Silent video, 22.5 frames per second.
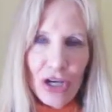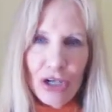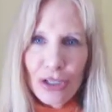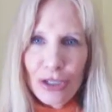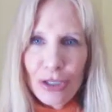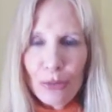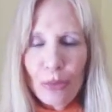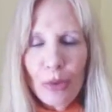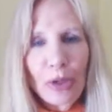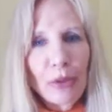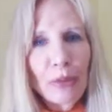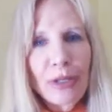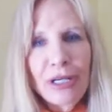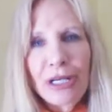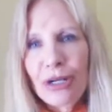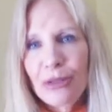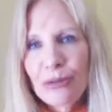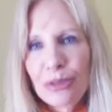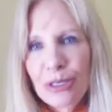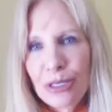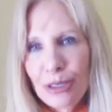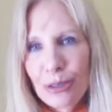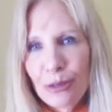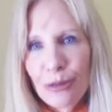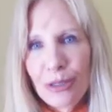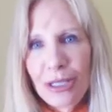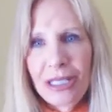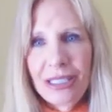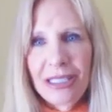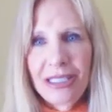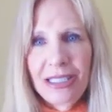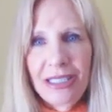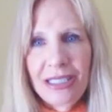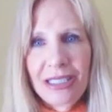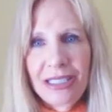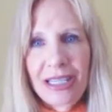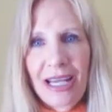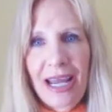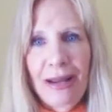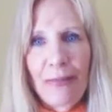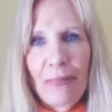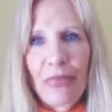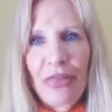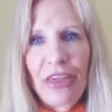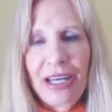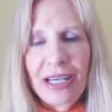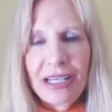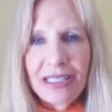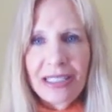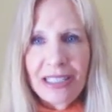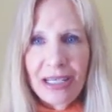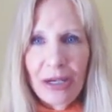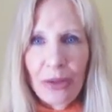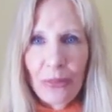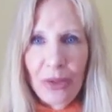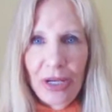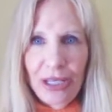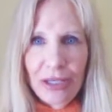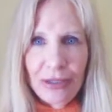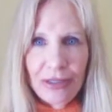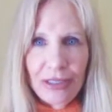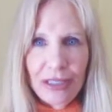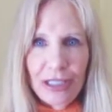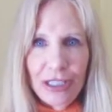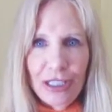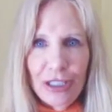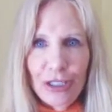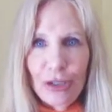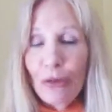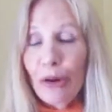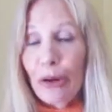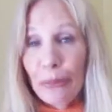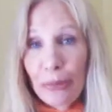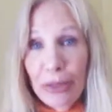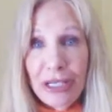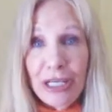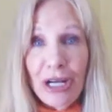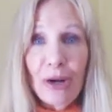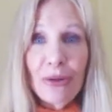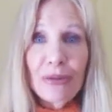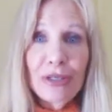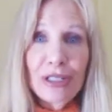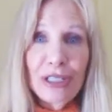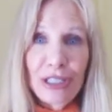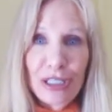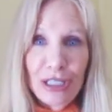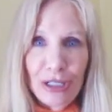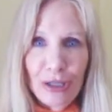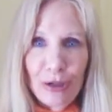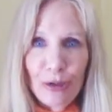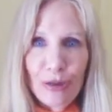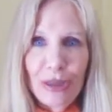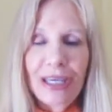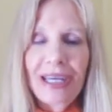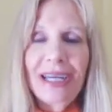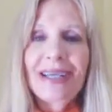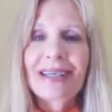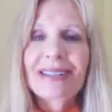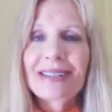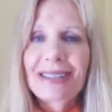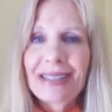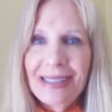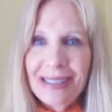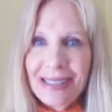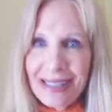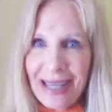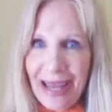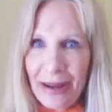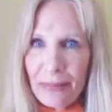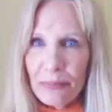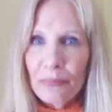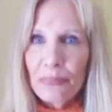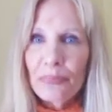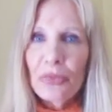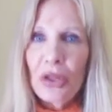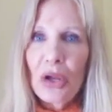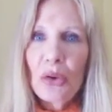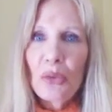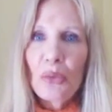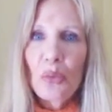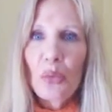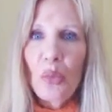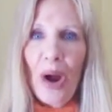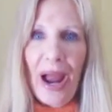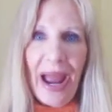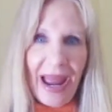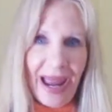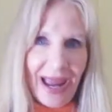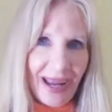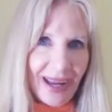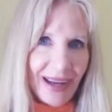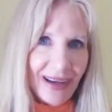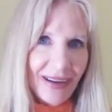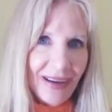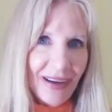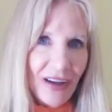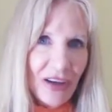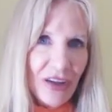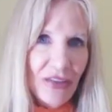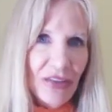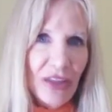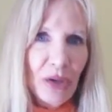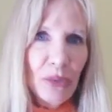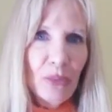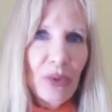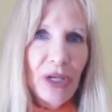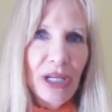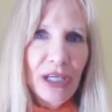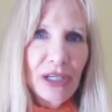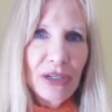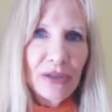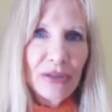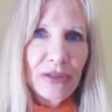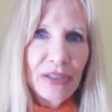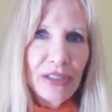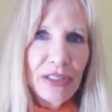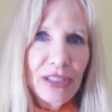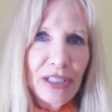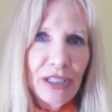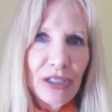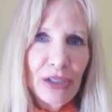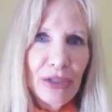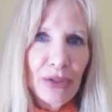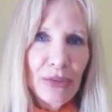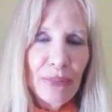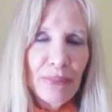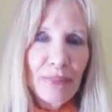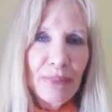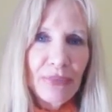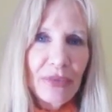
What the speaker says: to where we don't do the same things that we used to do, or we don't do things the same way that we used to.